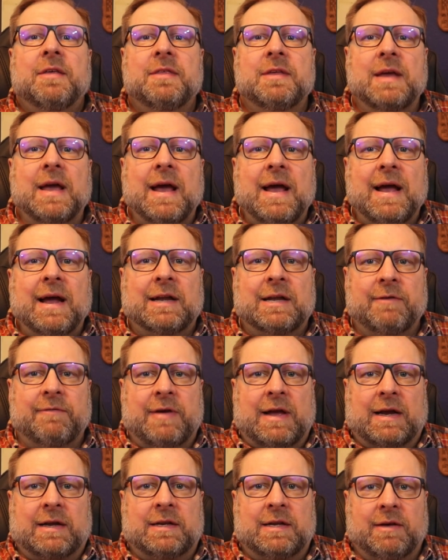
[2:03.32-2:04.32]
the active
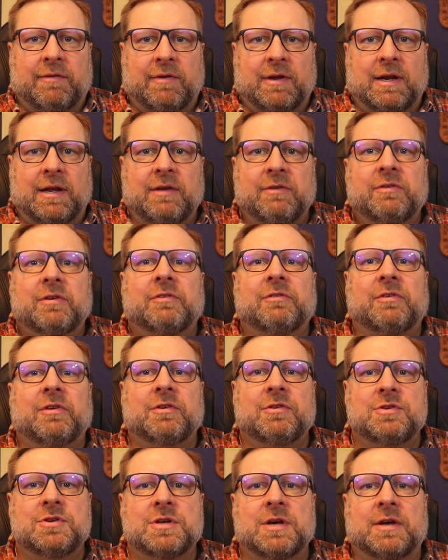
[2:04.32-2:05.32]
activities
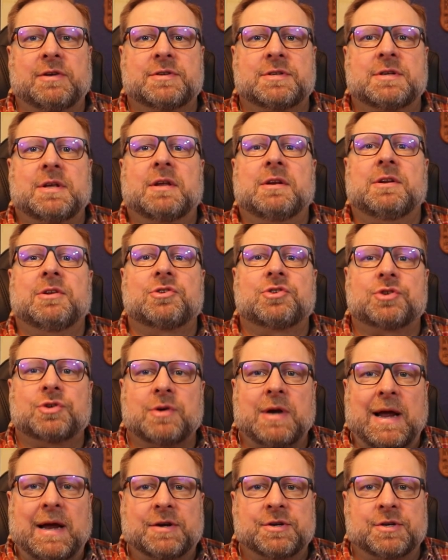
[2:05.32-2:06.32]
suggest
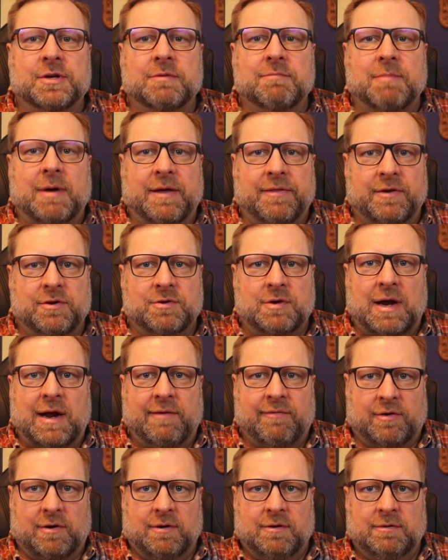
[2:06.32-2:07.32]
distraction by the
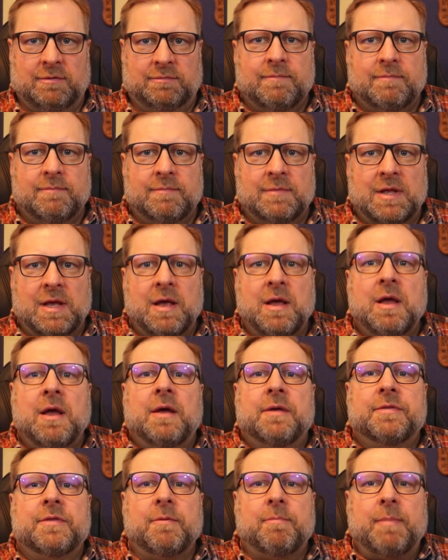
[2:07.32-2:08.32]
driver.
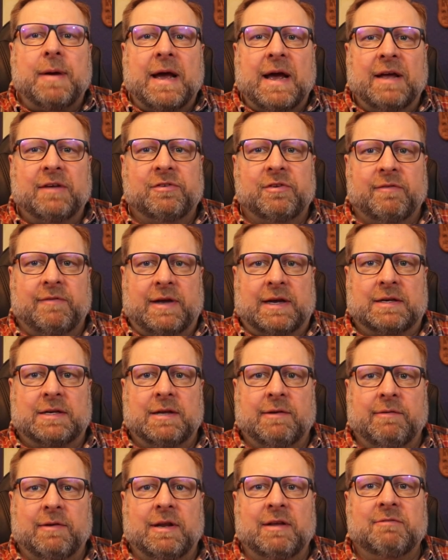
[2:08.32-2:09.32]
The passive
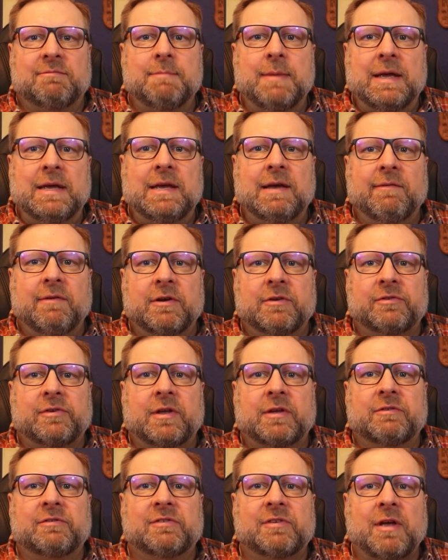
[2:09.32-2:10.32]
activities may give us
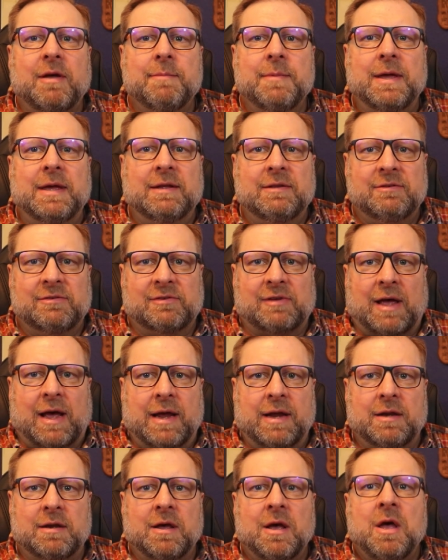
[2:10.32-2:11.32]
some
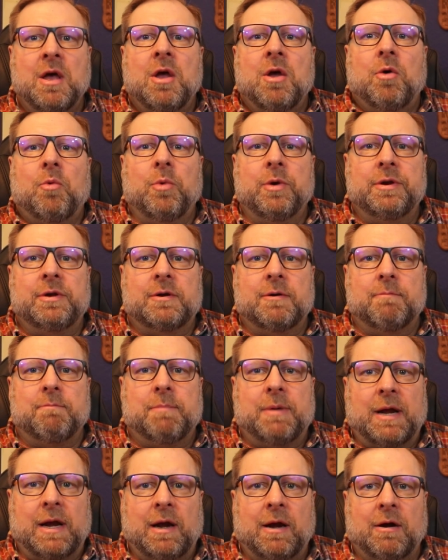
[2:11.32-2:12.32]
insight when
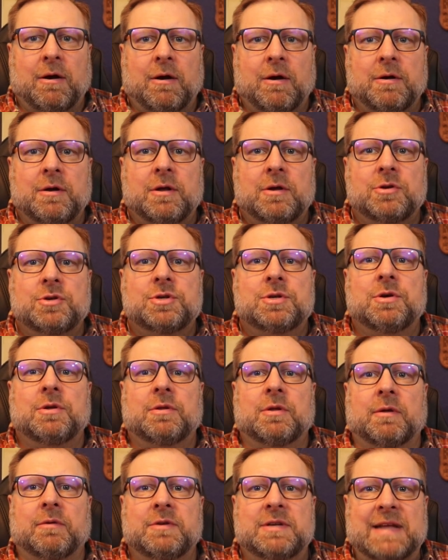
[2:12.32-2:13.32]
compared to
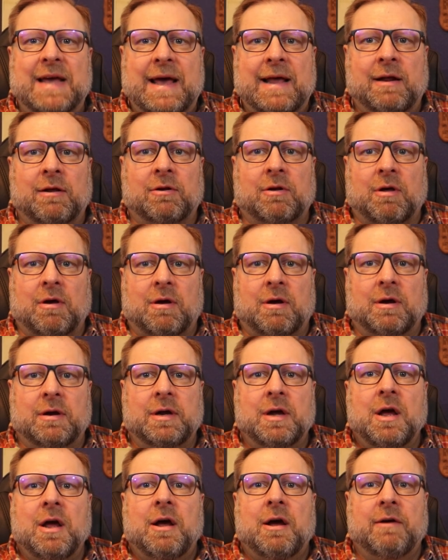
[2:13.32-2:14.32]
the data
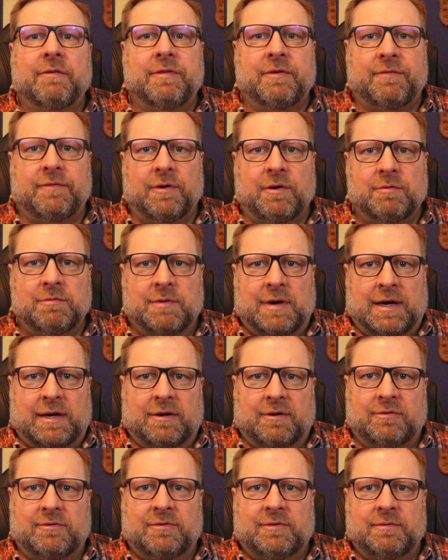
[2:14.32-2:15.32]
log of the phone
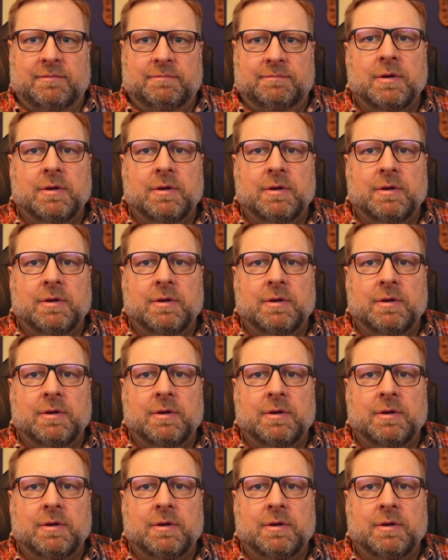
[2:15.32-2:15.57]
records.